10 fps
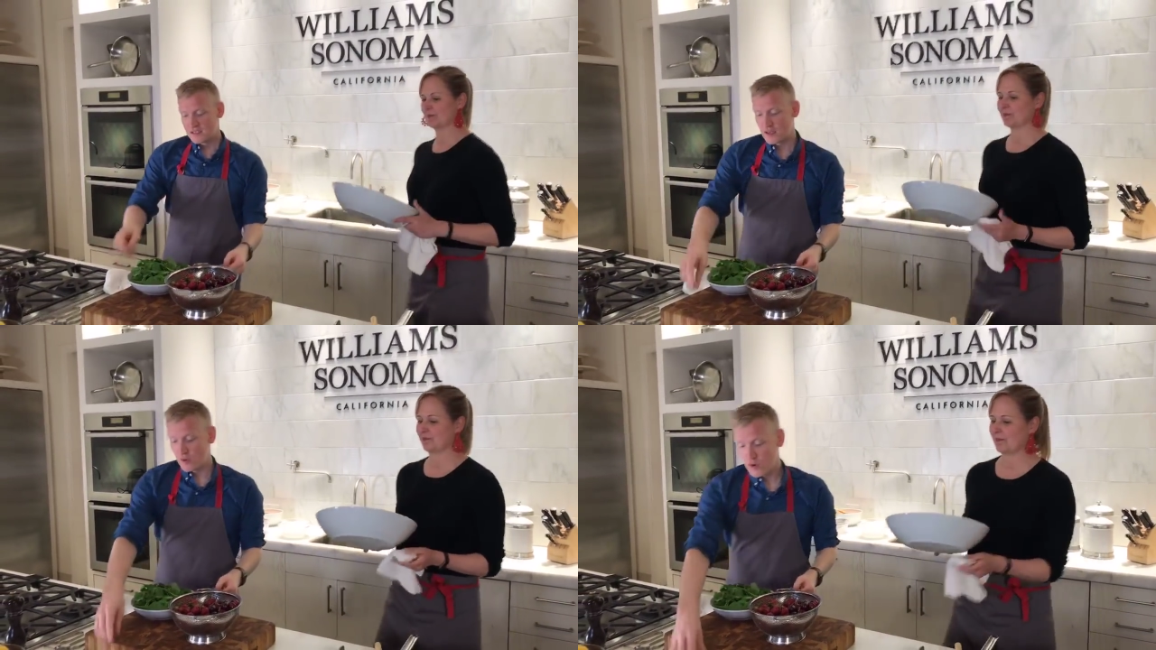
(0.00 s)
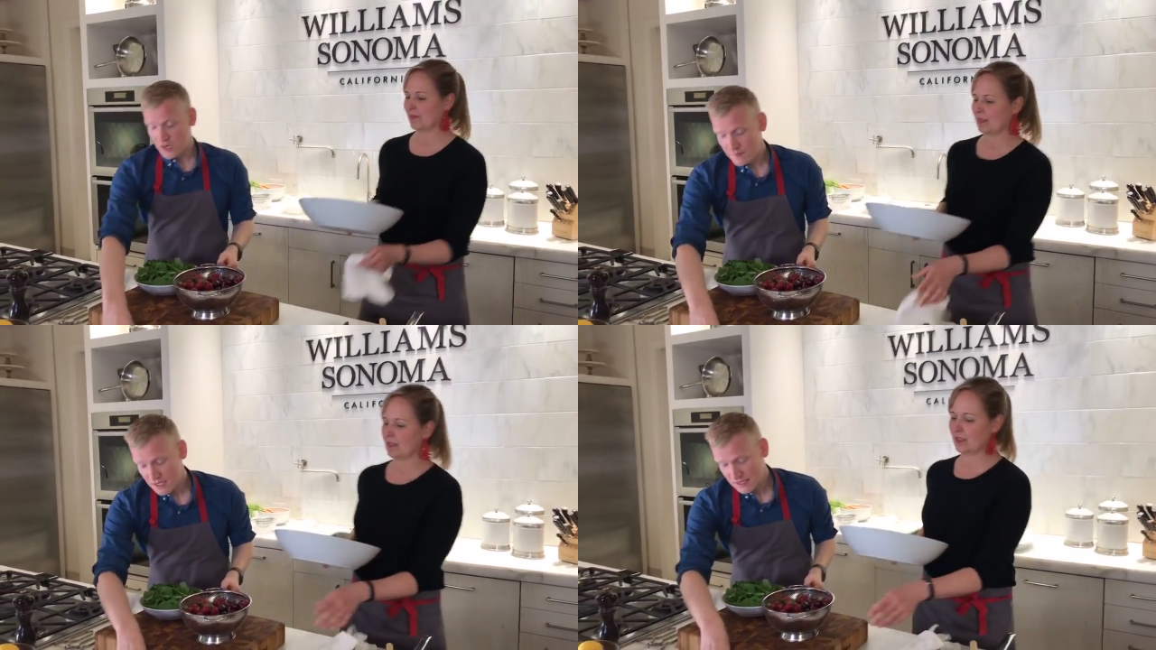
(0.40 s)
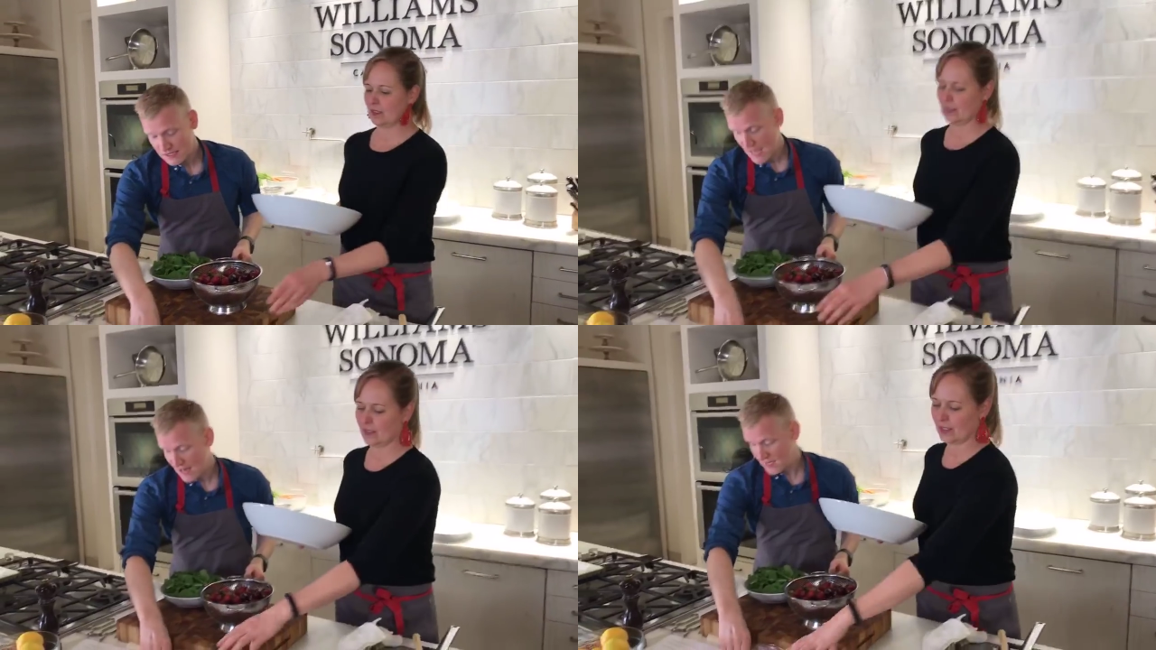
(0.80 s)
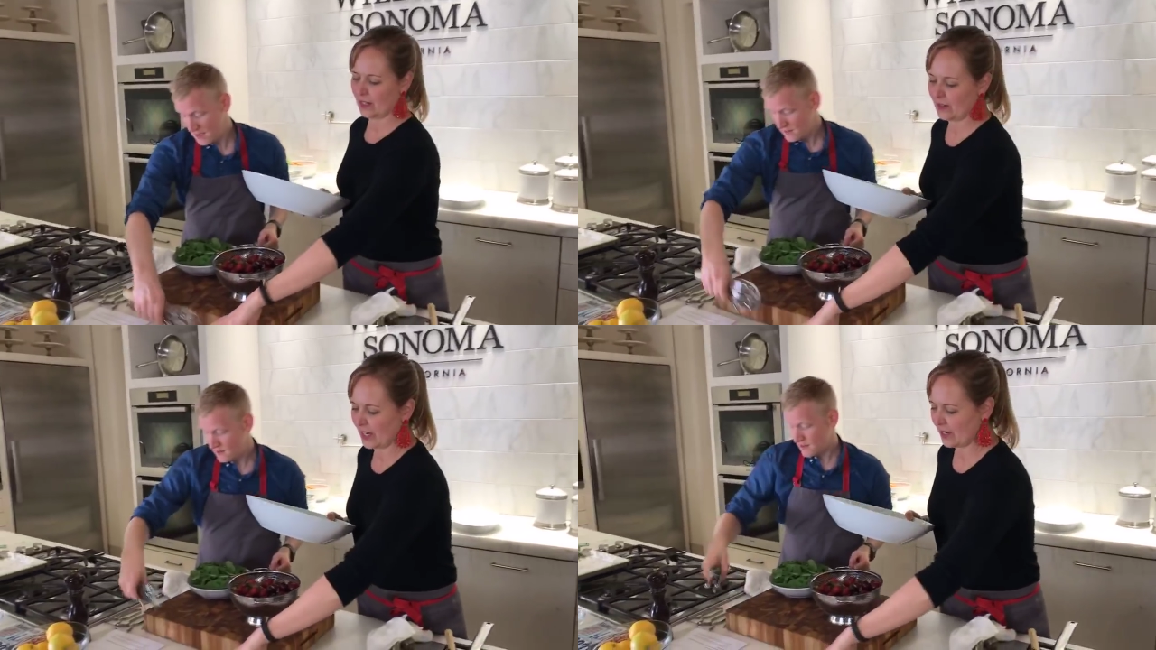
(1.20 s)
Speaker 1: So we're gonna make a salad.
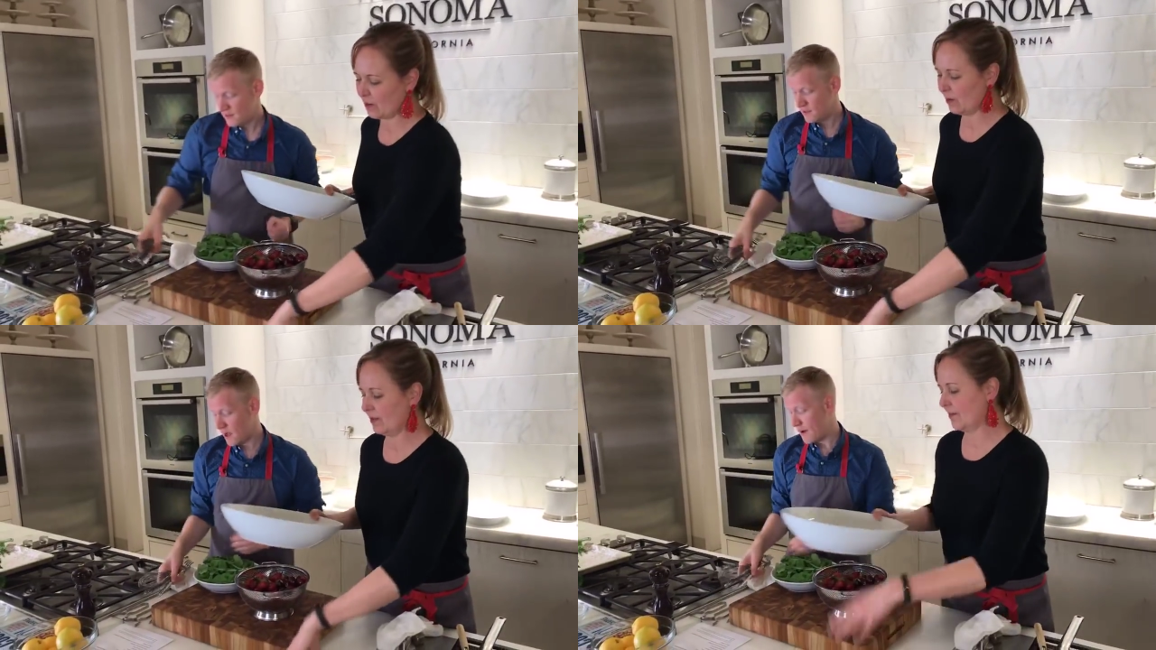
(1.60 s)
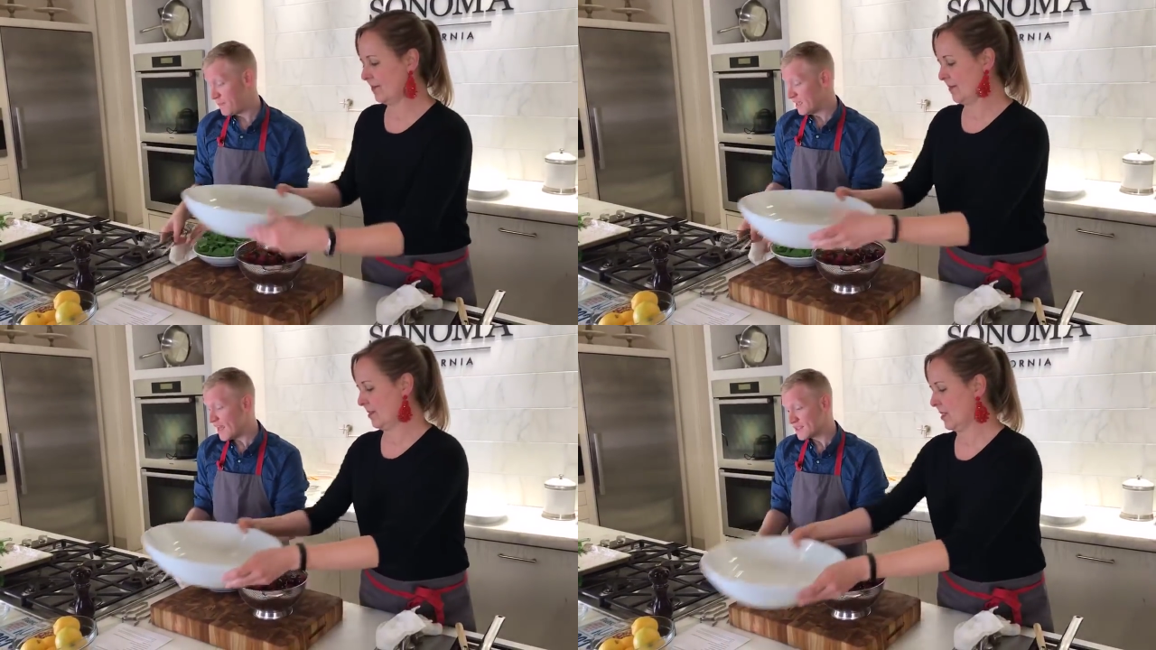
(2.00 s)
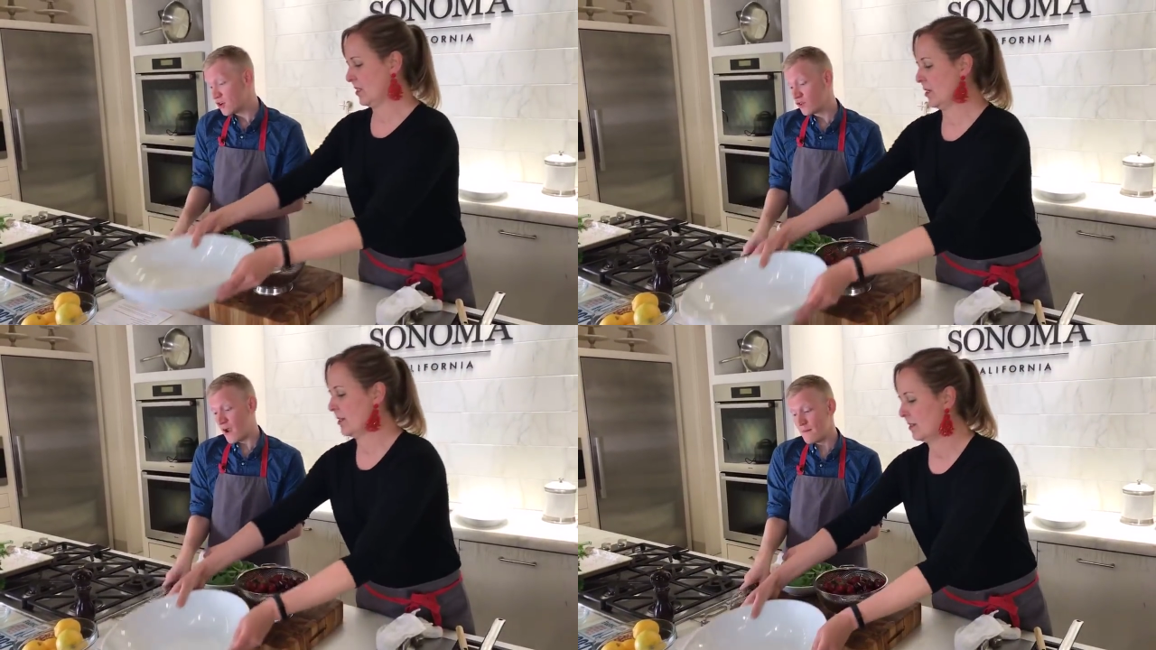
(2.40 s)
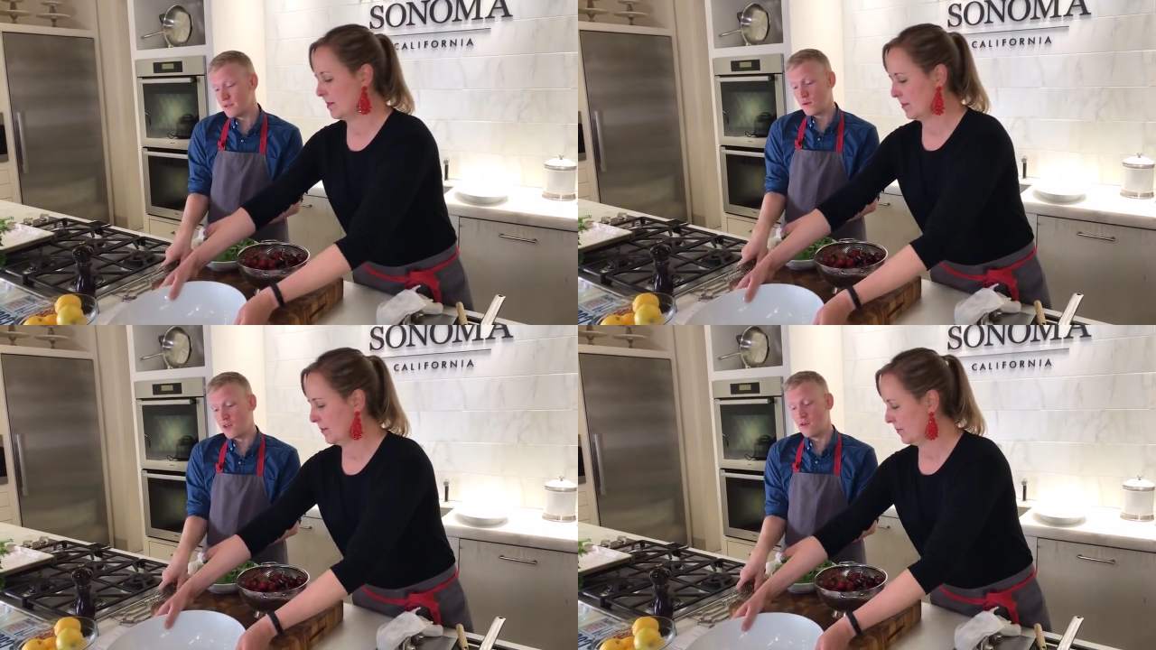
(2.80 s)
Okay, cool. Um, but yeah, so sure. crab
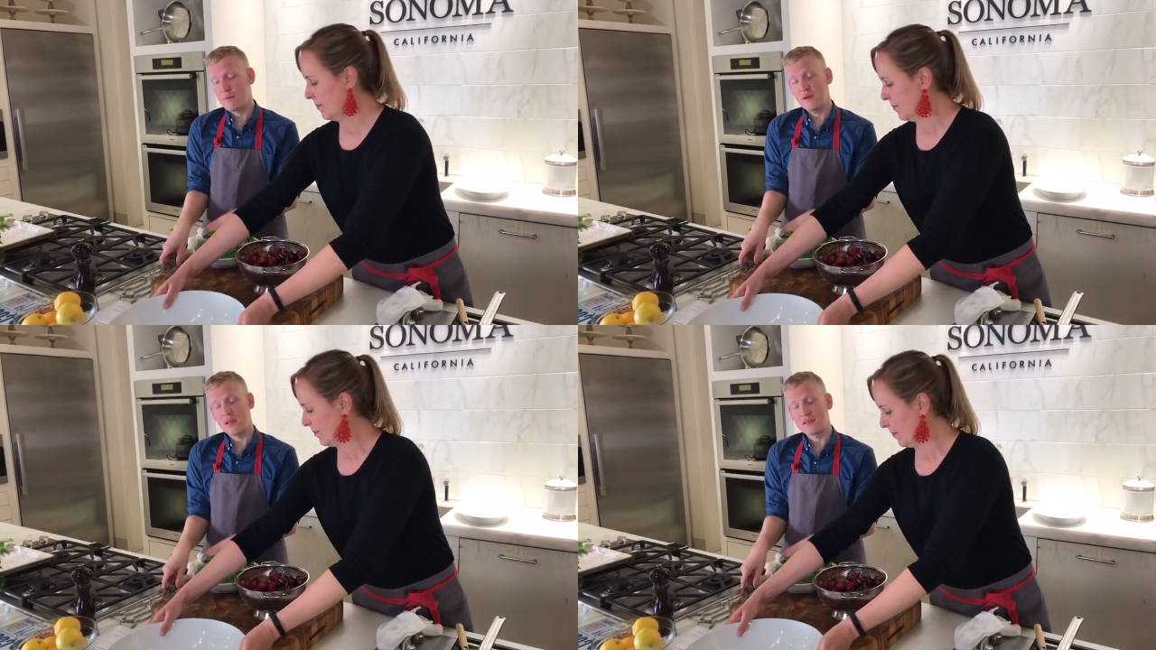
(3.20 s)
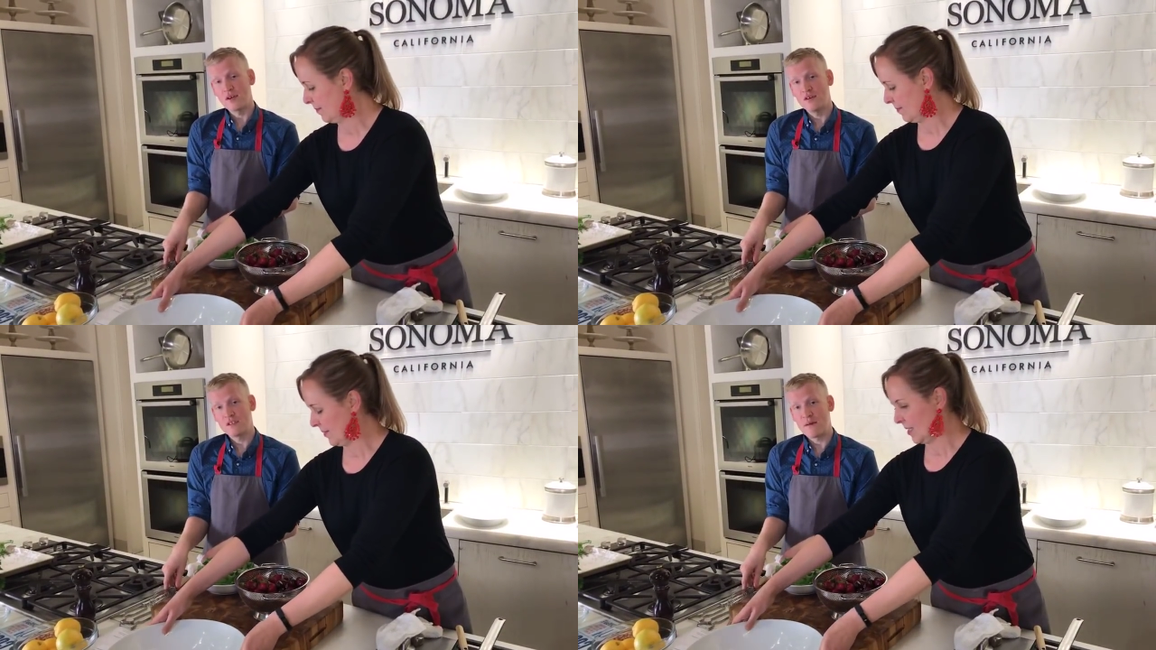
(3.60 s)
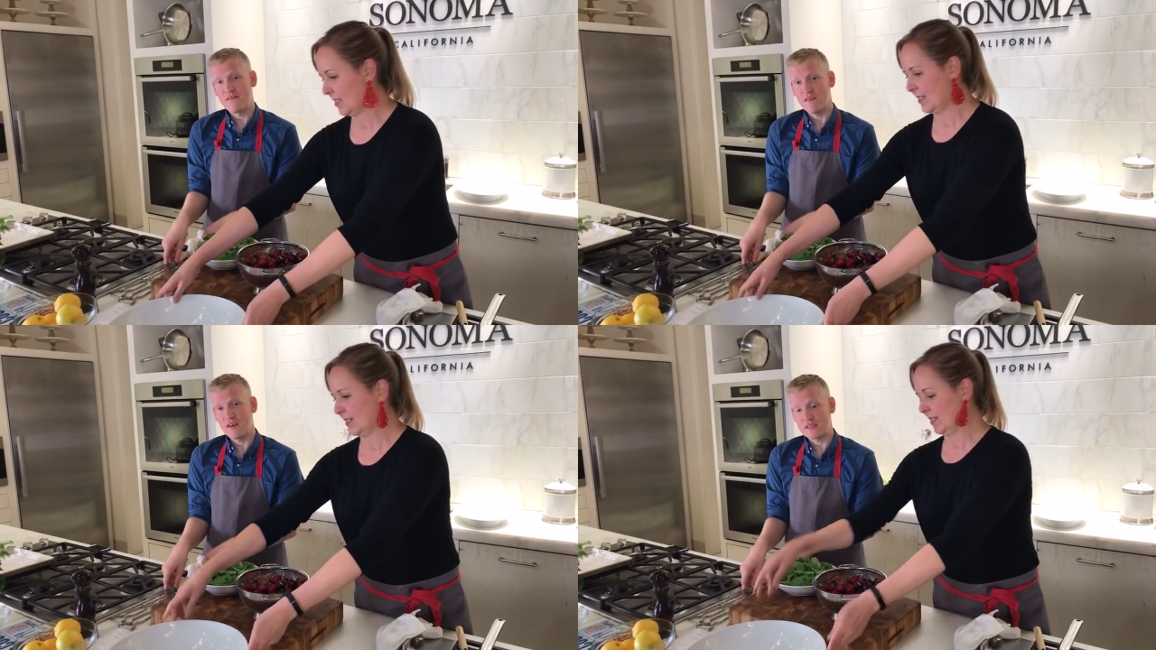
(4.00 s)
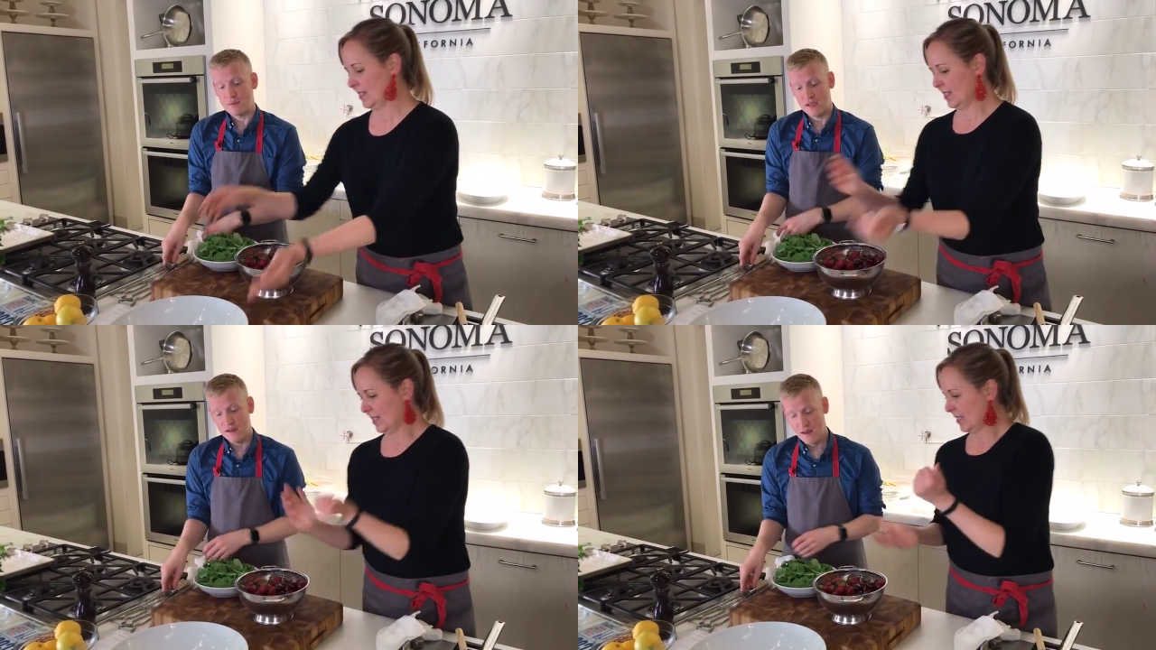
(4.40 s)
is what I grew up eating, so it's my favorite
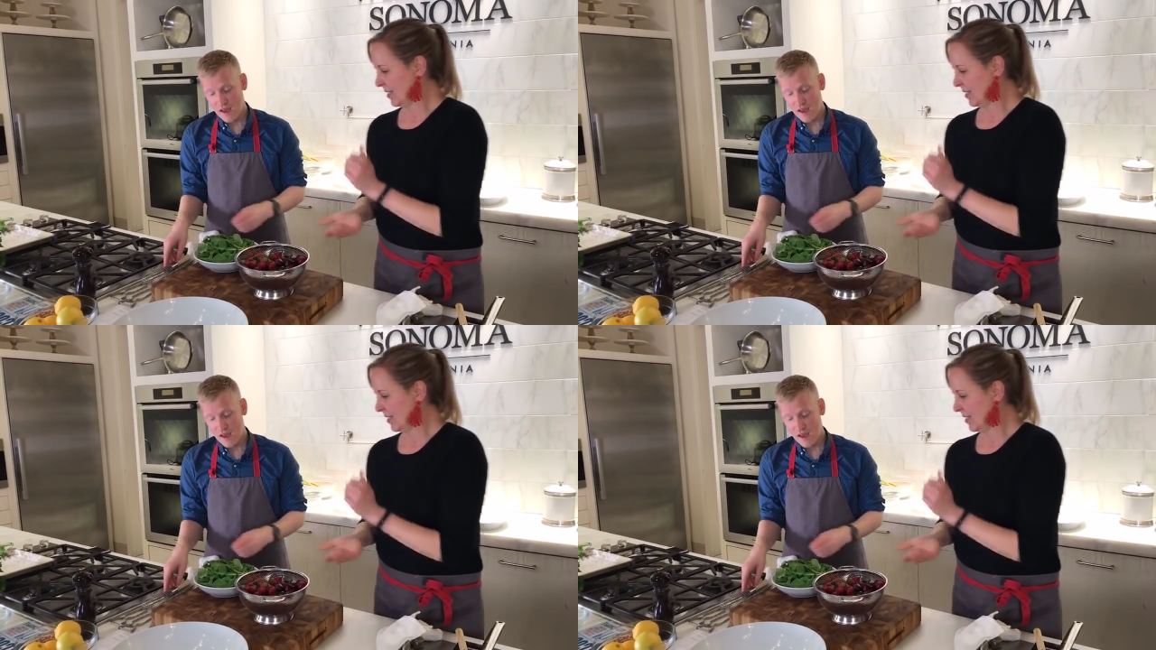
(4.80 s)
recipe.